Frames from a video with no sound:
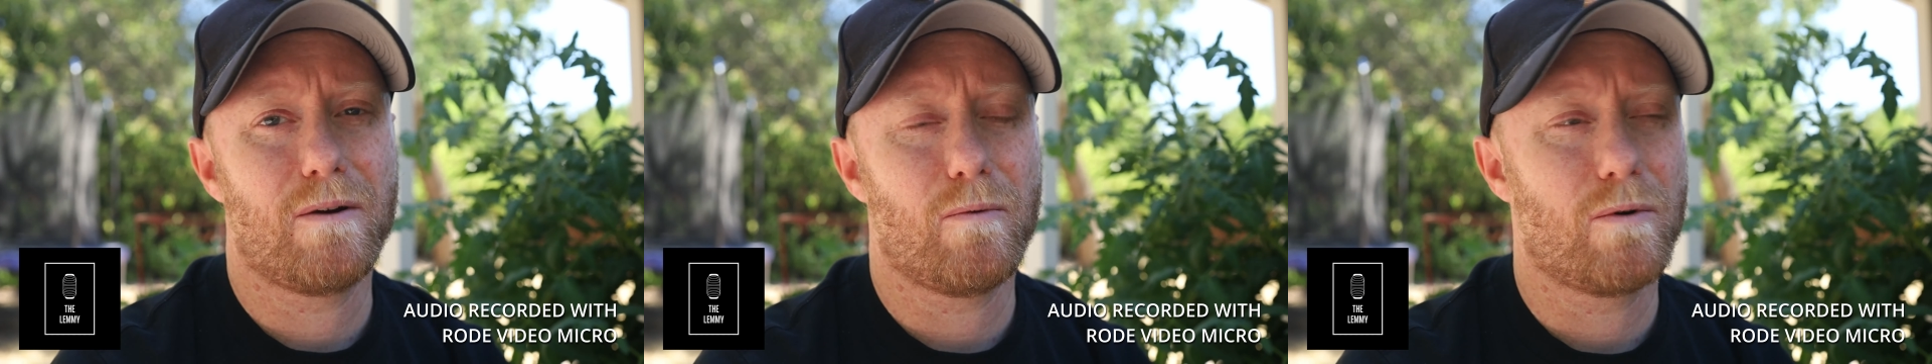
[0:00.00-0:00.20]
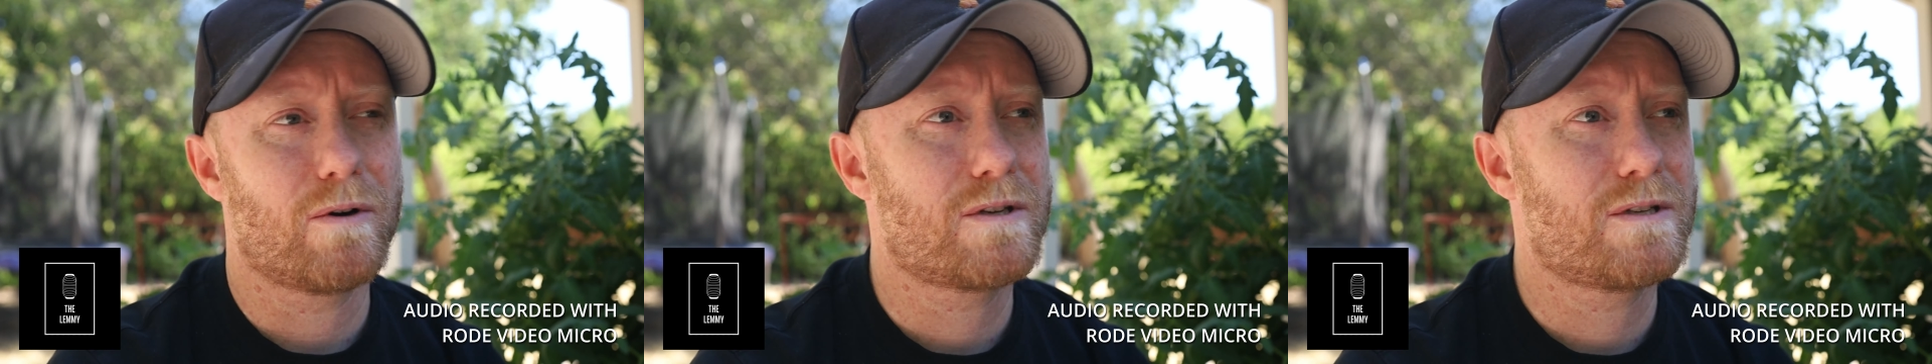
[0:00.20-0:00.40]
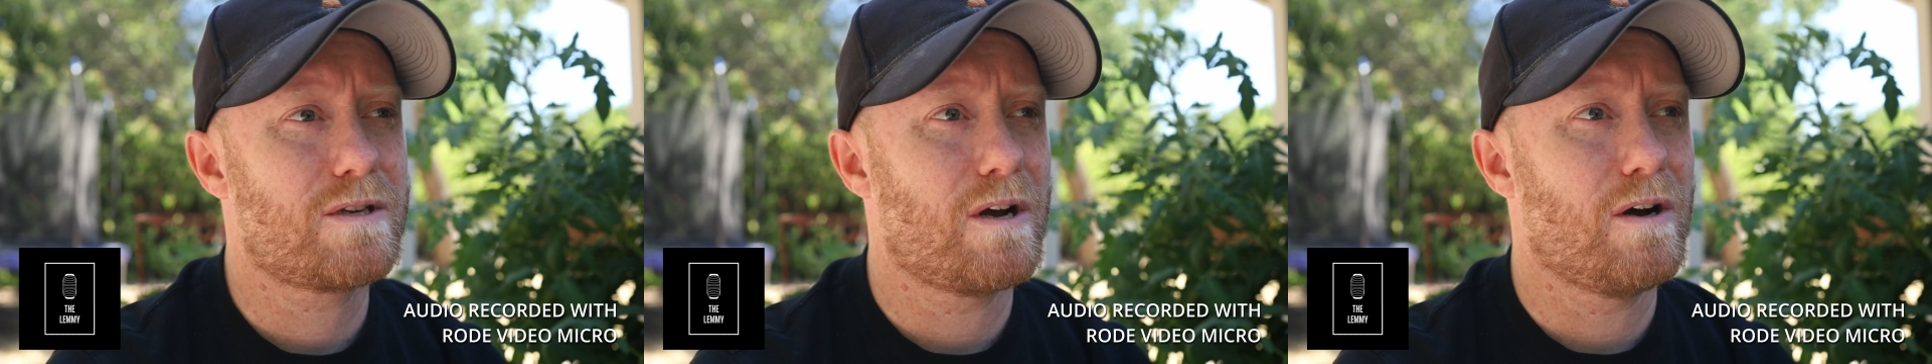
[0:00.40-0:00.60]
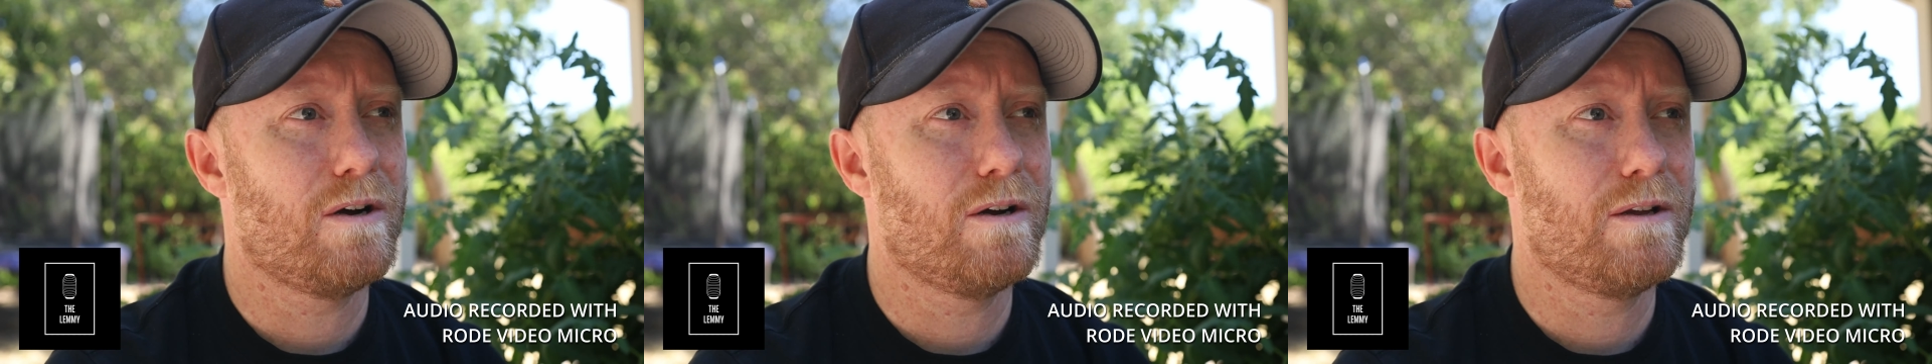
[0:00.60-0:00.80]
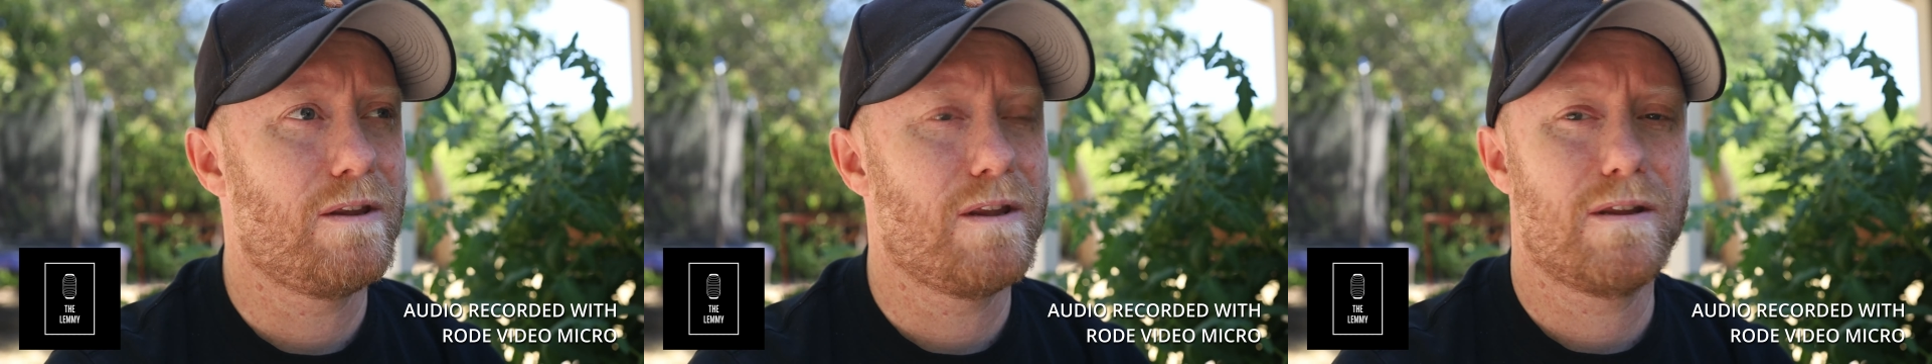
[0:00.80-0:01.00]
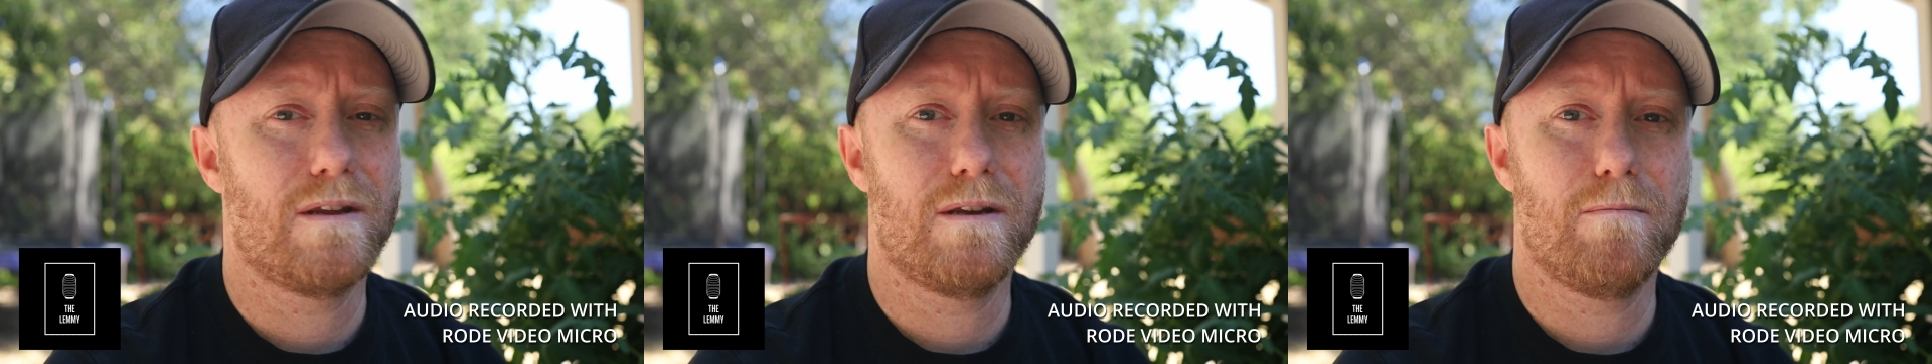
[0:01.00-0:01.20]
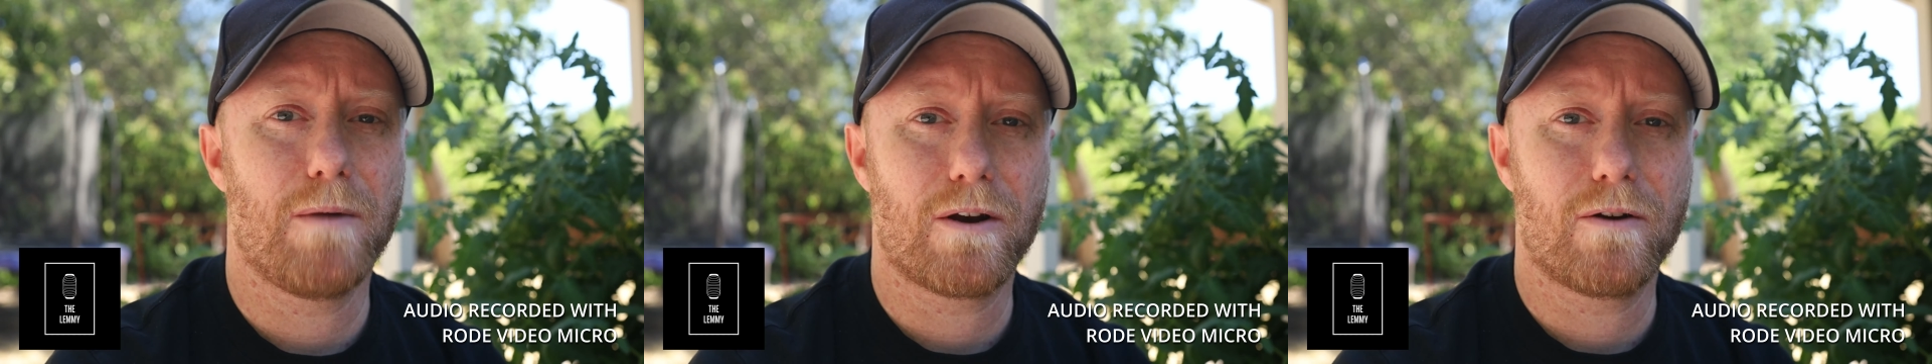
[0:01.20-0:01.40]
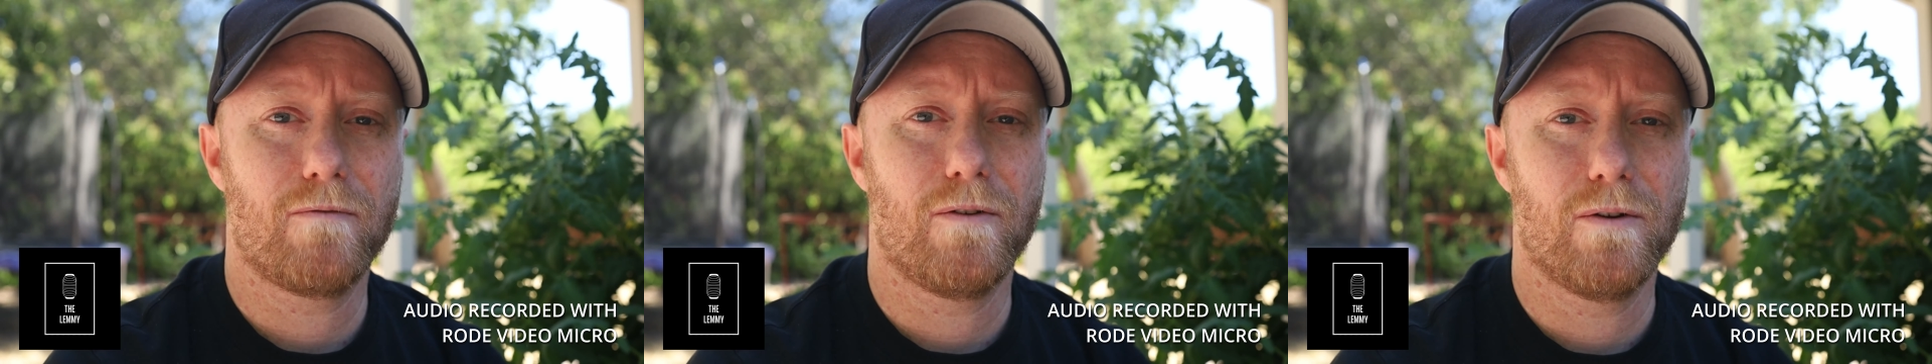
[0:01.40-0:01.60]
works on the
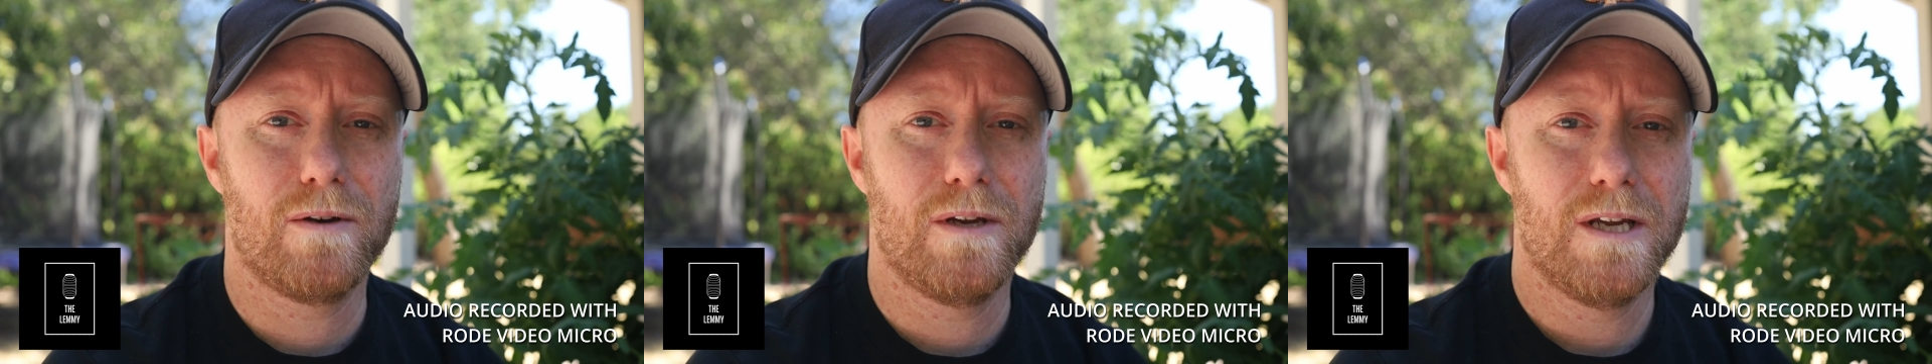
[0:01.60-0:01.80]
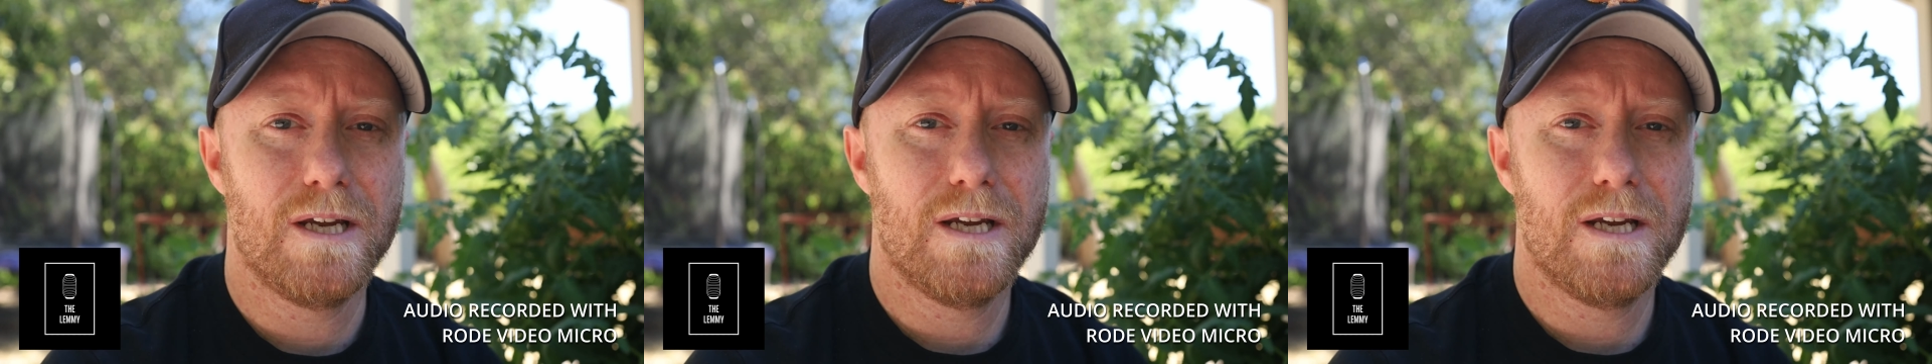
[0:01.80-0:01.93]
microphone,